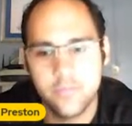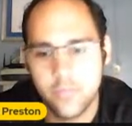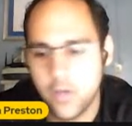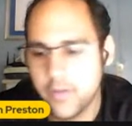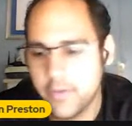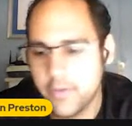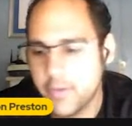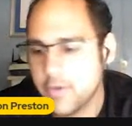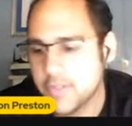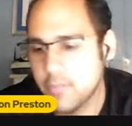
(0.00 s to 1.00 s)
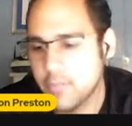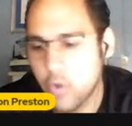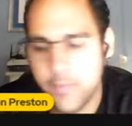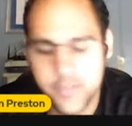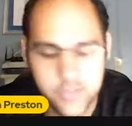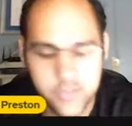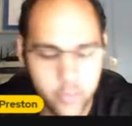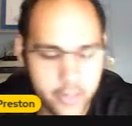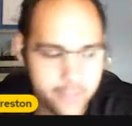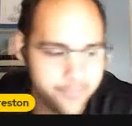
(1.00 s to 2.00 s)
Although there are some moments
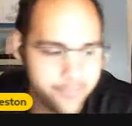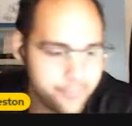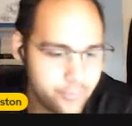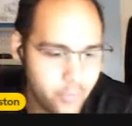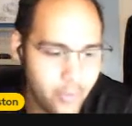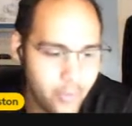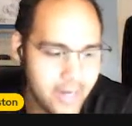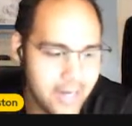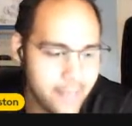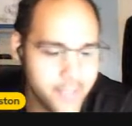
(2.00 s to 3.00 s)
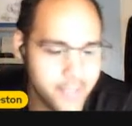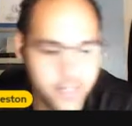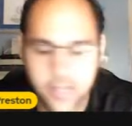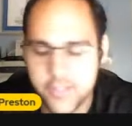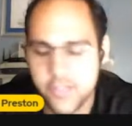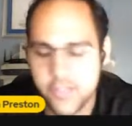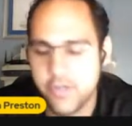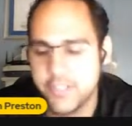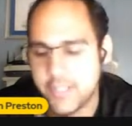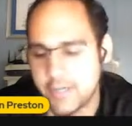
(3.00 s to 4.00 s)
where we had a lapse in
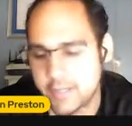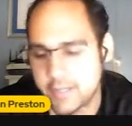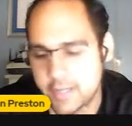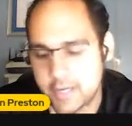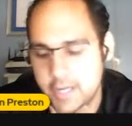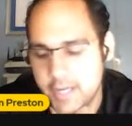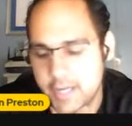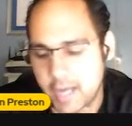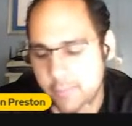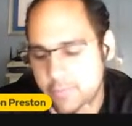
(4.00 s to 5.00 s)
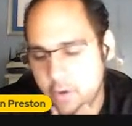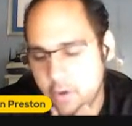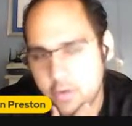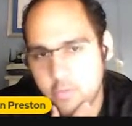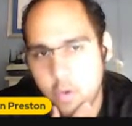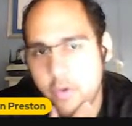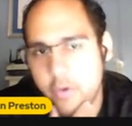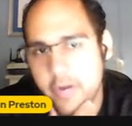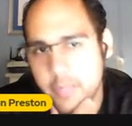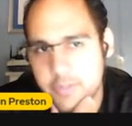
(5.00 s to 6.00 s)
concentration here and there, I'm proud of what we
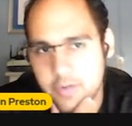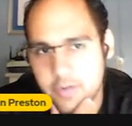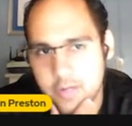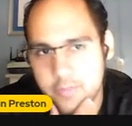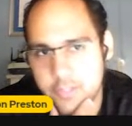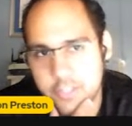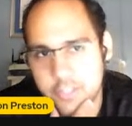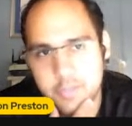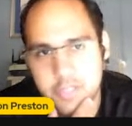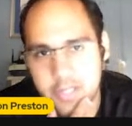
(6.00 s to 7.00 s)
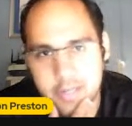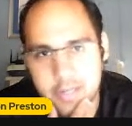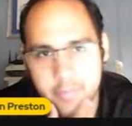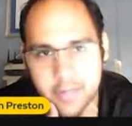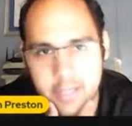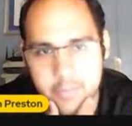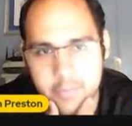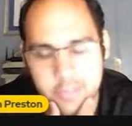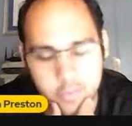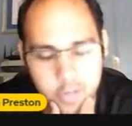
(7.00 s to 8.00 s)
were able to accomplish, especially led by
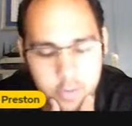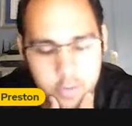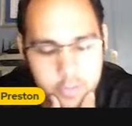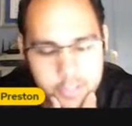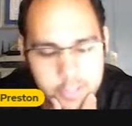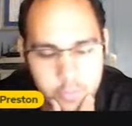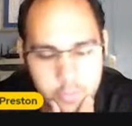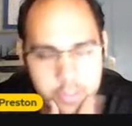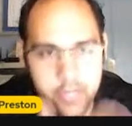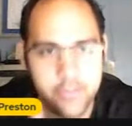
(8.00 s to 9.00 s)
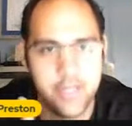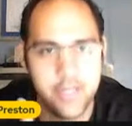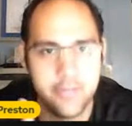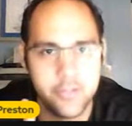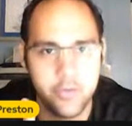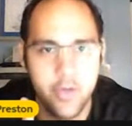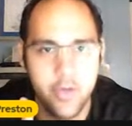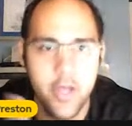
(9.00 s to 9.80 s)
Captain Omar Wholeness and what he was able to